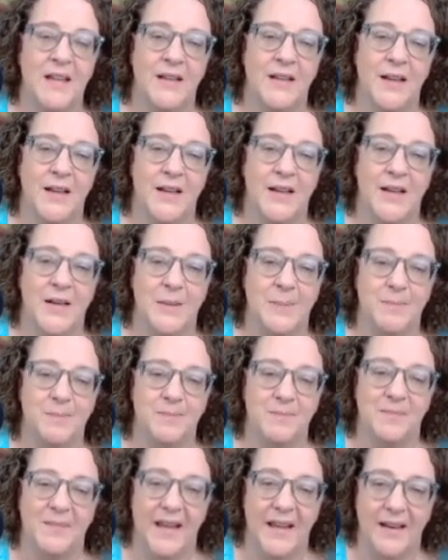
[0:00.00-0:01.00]
And,
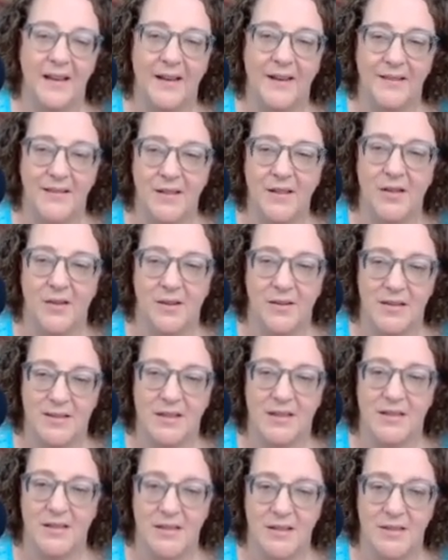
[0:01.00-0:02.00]
as
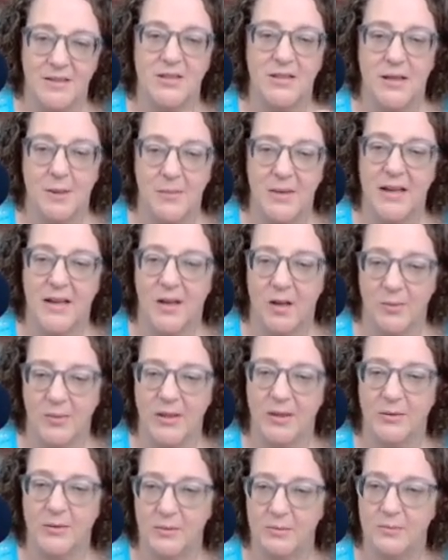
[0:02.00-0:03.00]
a clinician, I'm going to help
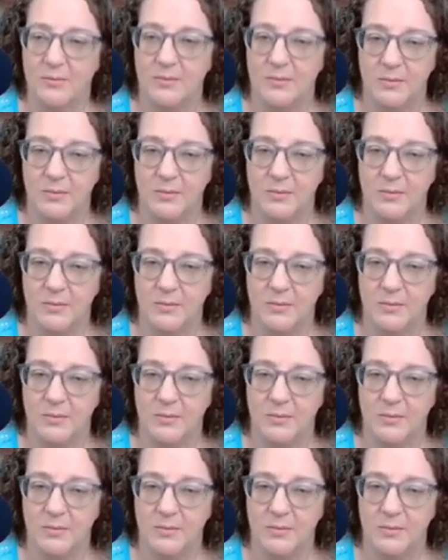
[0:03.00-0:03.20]
you